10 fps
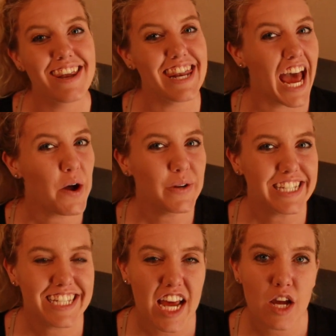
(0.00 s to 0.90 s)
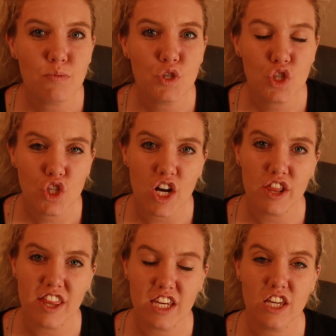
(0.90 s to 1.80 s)
now it's time to
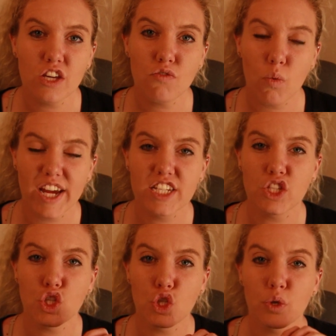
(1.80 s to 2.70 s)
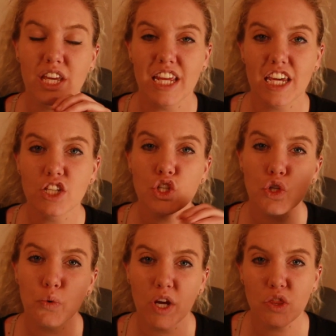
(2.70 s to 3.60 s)
start thinking of ways that you can
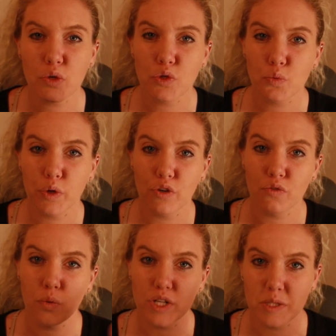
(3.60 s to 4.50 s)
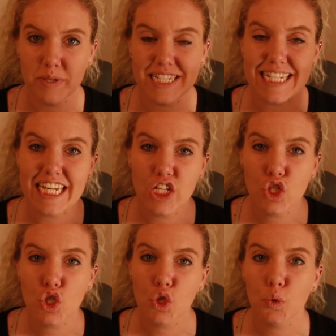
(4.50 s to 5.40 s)
integrate those reinforcements
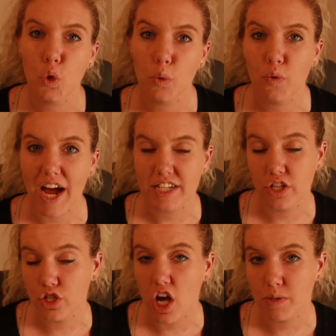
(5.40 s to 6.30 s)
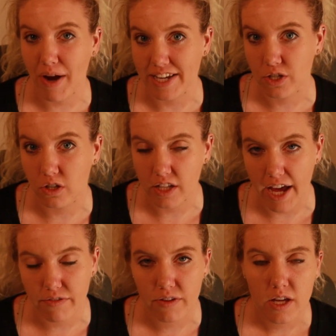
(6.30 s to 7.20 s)
into your dog's practical
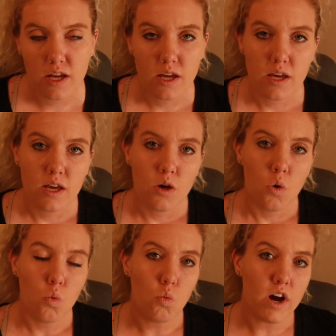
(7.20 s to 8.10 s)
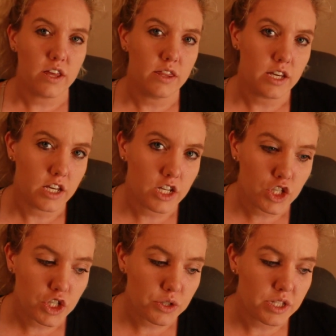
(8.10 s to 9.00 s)
life. One of the
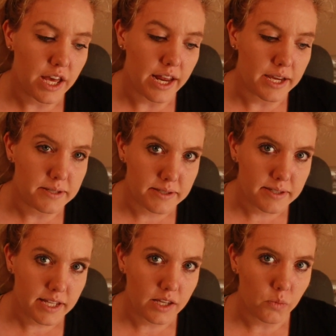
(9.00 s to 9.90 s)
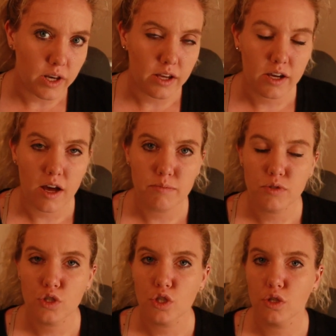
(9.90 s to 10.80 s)
issues that I see when it
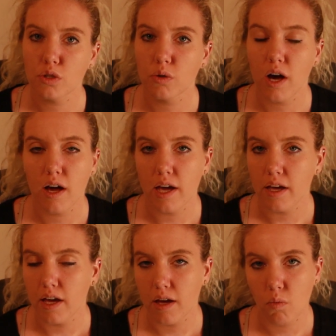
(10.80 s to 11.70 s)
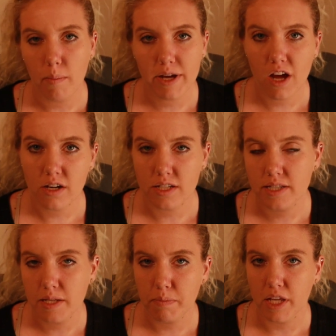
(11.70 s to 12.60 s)
comes to, I want my dog to
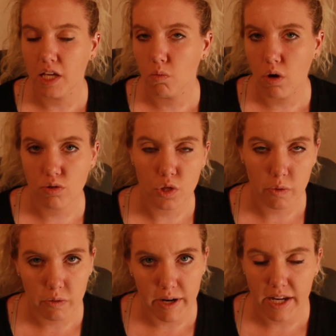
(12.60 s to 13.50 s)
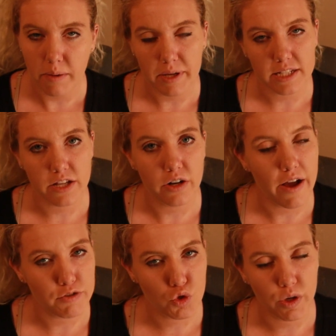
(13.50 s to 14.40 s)
sit, but he won't do it right now because I don't
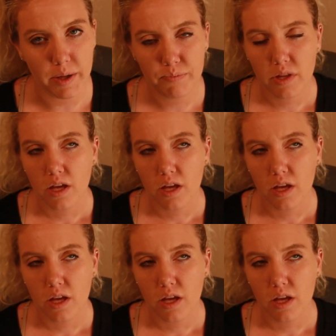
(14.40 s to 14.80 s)
have a treat.